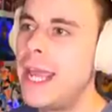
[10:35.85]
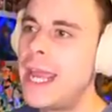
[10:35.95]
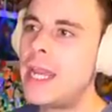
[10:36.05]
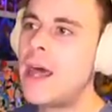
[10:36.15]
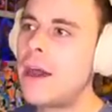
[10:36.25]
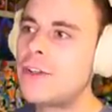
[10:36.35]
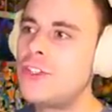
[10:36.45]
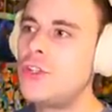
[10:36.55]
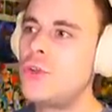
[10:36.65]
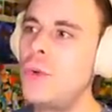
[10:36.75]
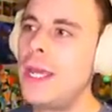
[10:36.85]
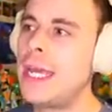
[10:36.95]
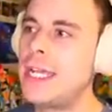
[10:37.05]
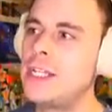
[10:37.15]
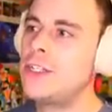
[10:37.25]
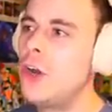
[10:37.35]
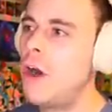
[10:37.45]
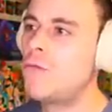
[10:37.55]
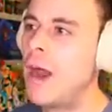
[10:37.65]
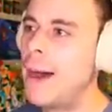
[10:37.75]
He locked you in
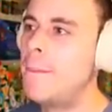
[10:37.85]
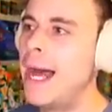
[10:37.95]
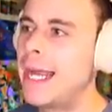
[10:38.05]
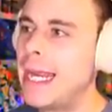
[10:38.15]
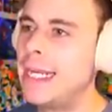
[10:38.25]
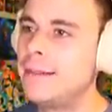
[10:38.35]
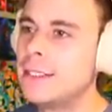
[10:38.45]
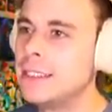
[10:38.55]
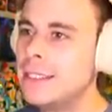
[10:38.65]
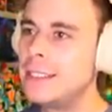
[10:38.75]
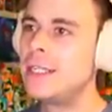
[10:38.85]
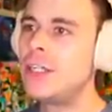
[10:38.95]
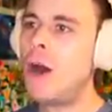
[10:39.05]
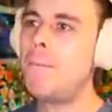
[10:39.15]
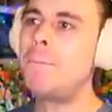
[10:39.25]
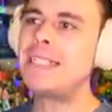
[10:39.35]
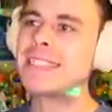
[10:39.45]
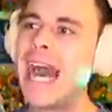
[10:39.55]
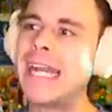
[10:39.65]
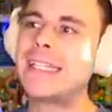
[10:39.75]
your RAM again. Don't be
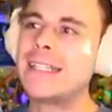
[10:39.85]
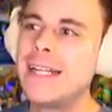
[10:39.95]
scared.